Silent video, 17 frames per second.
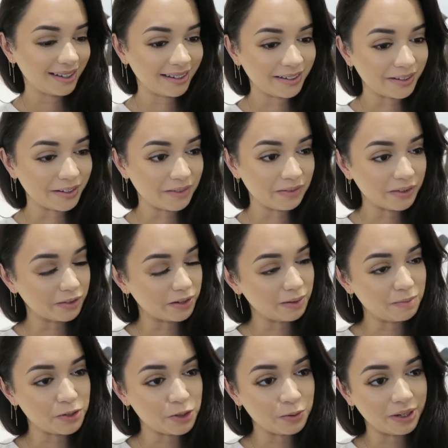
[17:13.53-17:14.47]
in the living
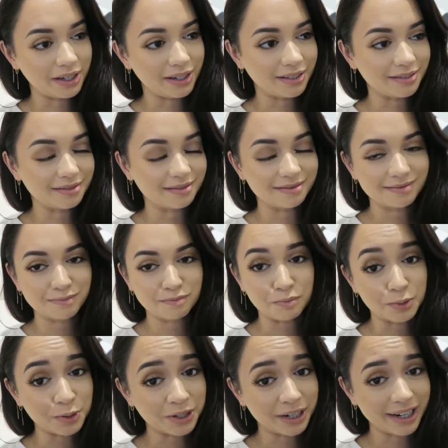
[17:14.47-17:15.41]
room doing
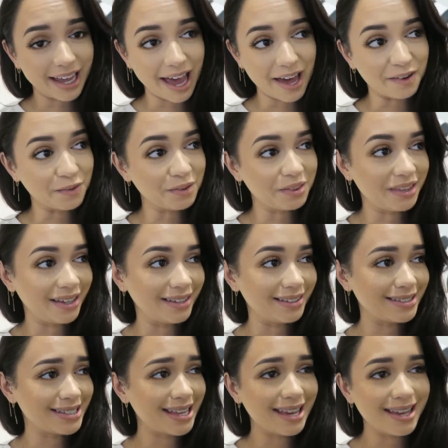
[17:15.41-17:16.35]
boring adult
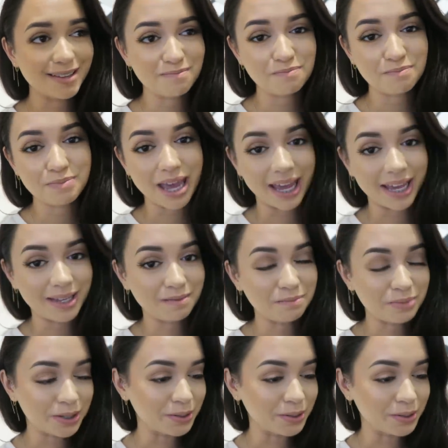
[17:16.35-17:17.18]
things like paying